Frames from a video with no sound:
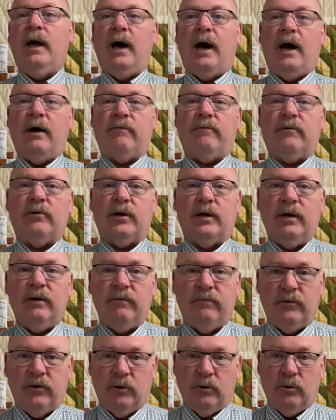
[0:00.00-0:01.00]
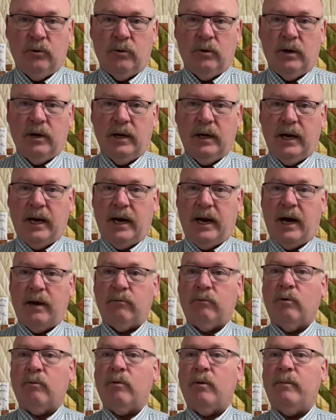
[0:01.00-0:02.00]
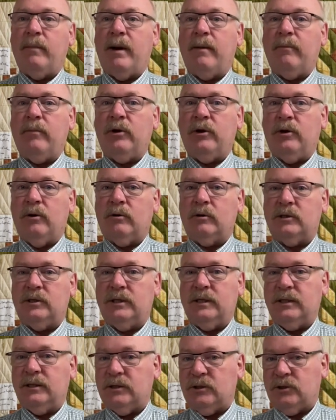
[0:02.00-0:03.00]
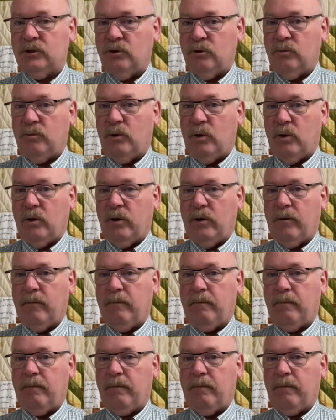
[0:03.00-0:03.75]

I forgive you, and I will remember your sins no more.